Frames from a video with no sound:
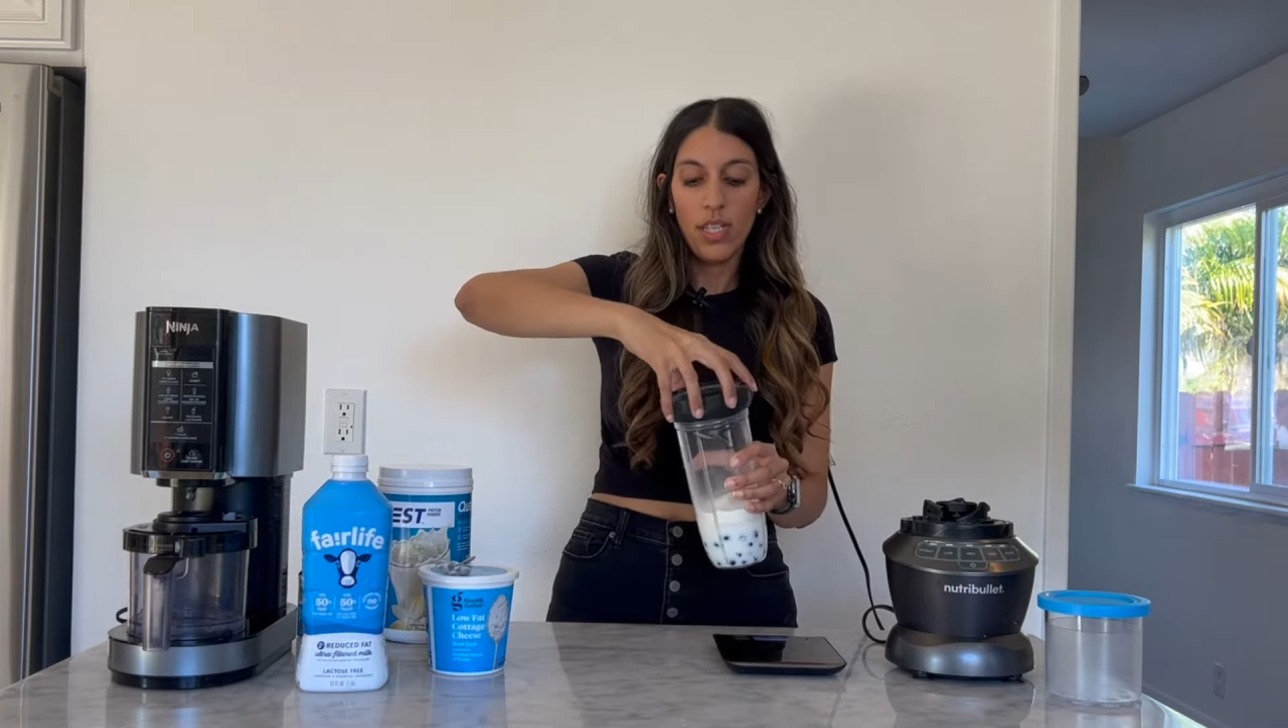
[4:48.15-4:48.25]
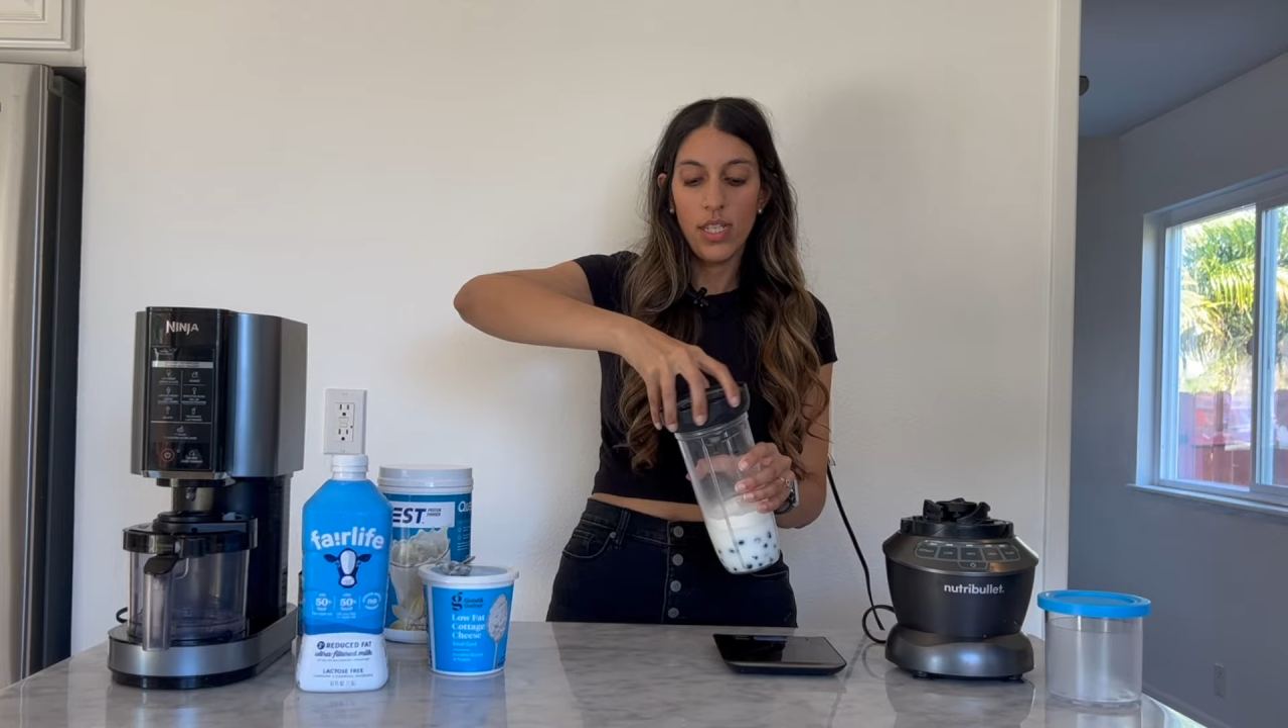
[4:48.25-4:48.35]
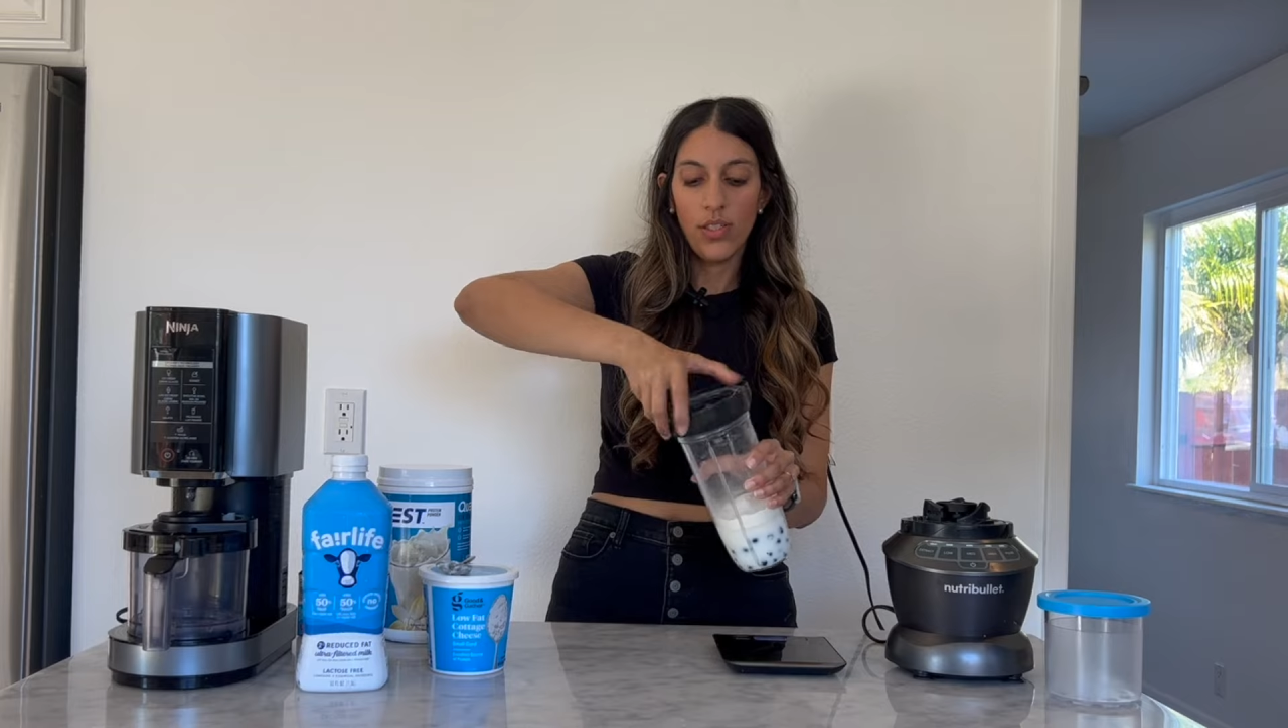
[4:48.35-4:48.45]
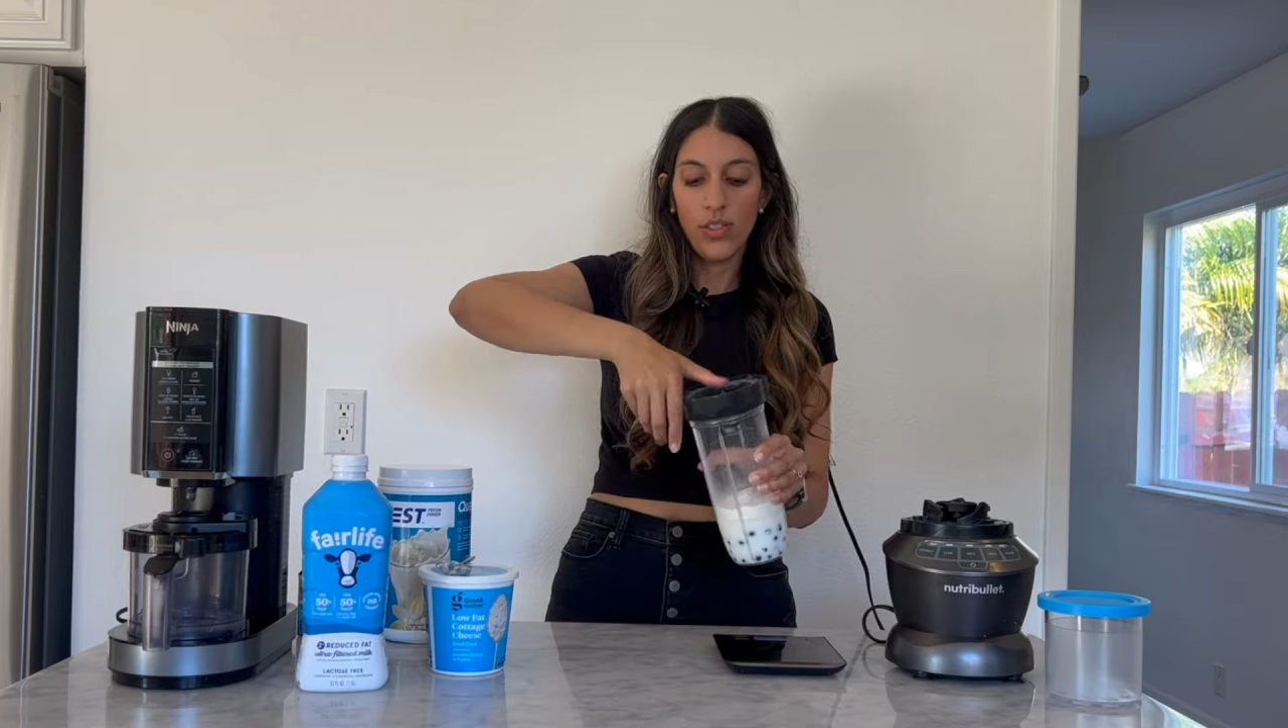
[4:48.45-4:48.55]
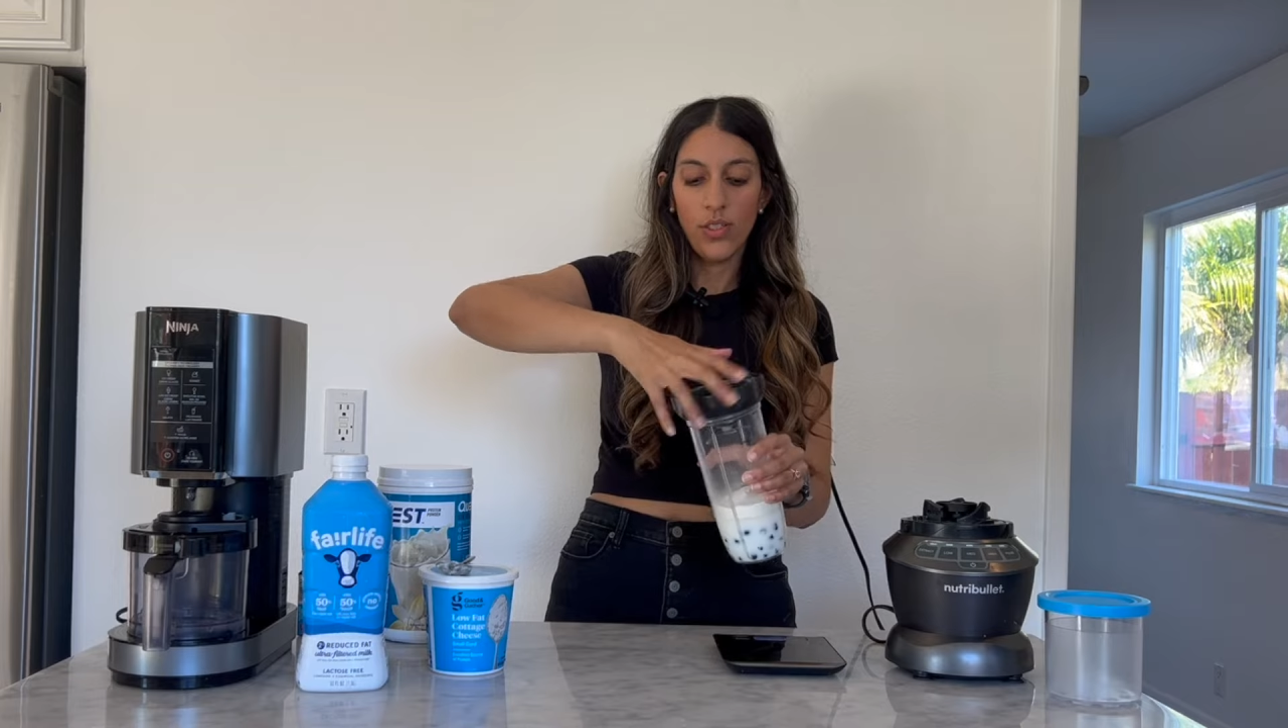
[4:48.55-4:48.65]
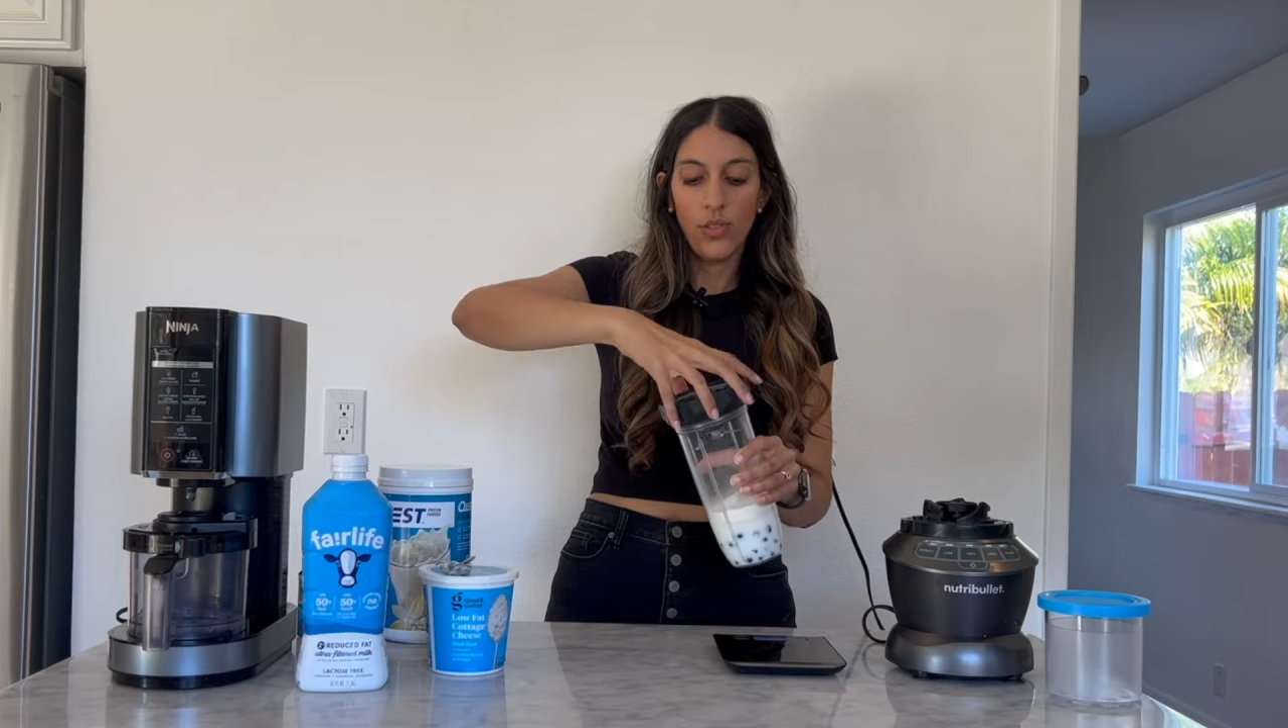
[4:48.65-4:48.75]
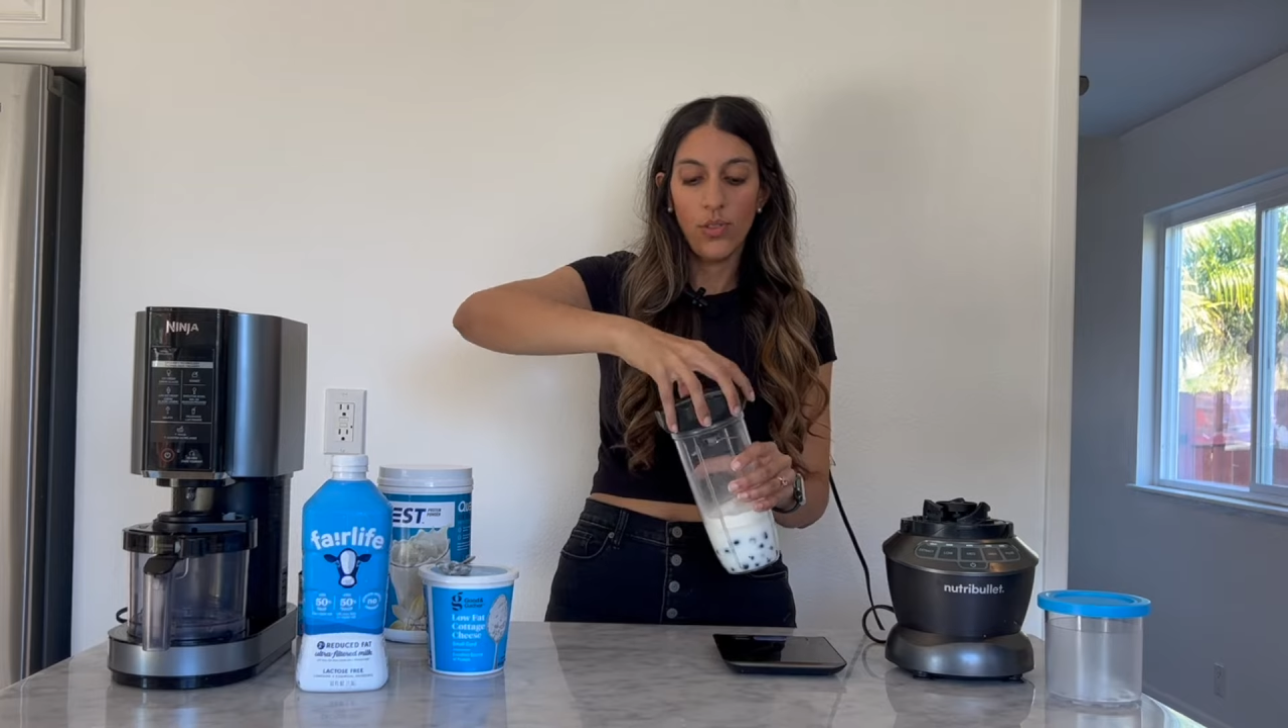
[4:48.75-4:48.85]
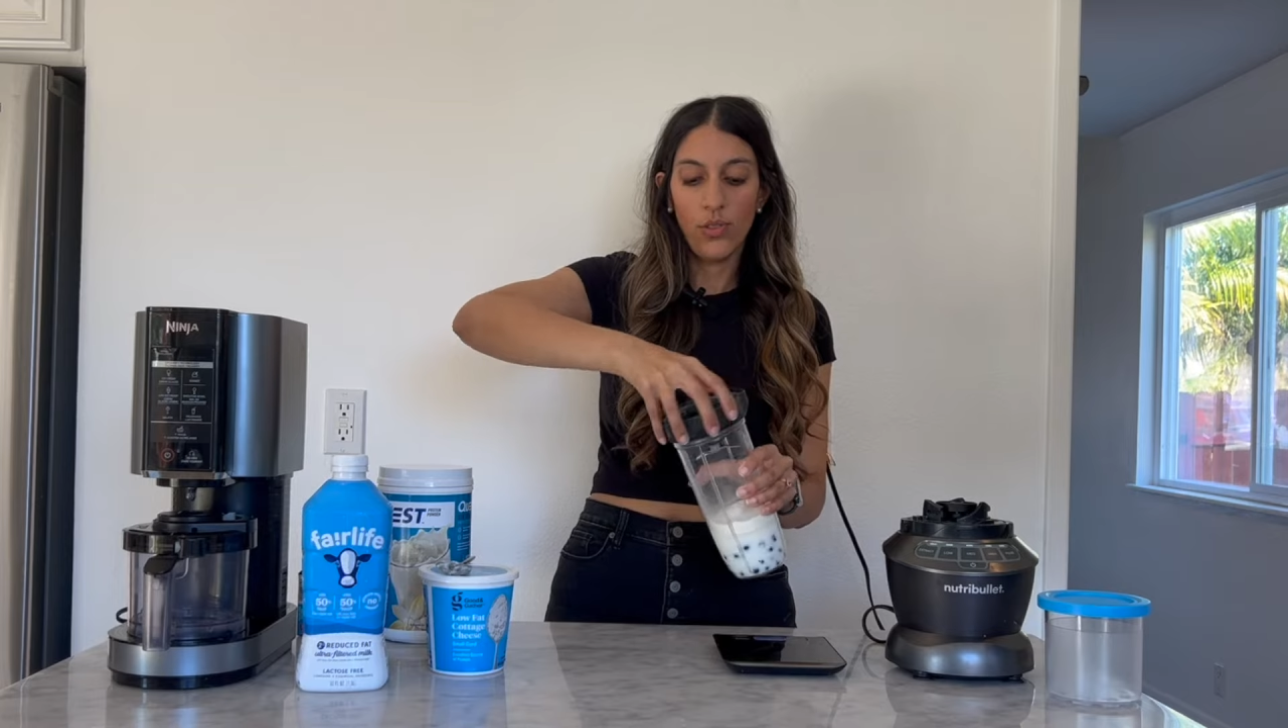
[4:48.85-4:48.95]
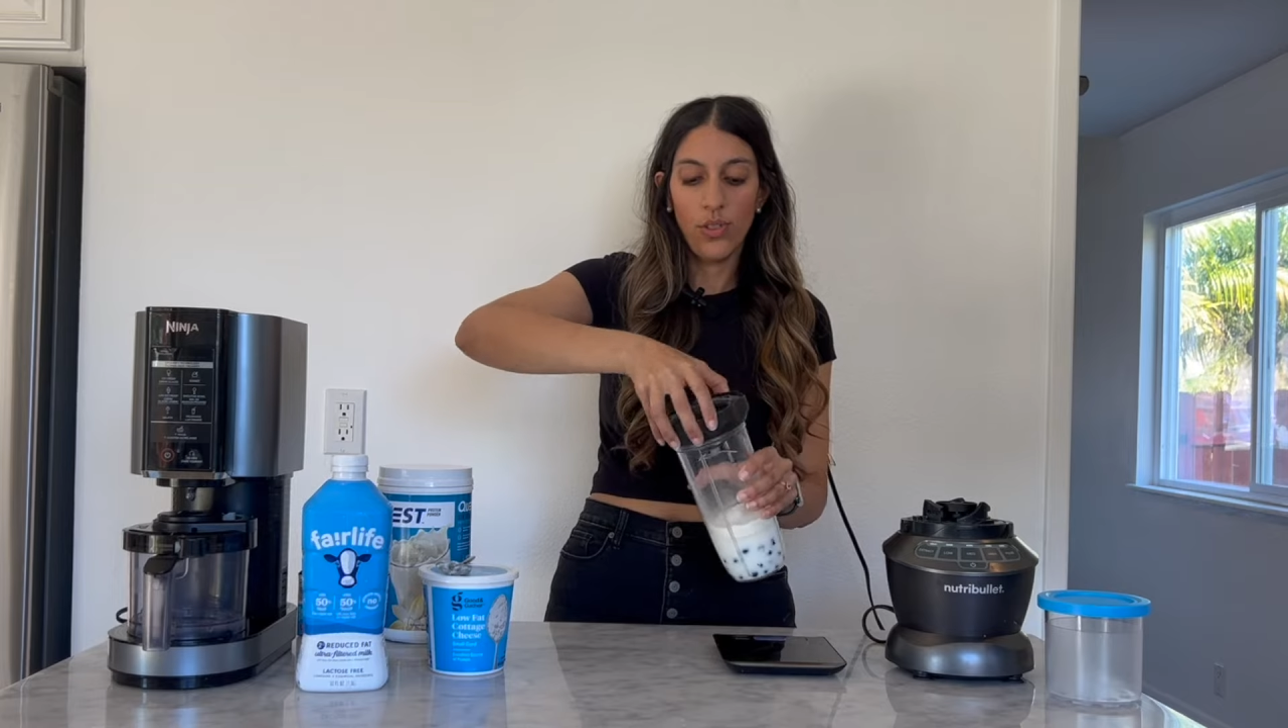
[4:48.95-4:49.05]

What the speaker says: and so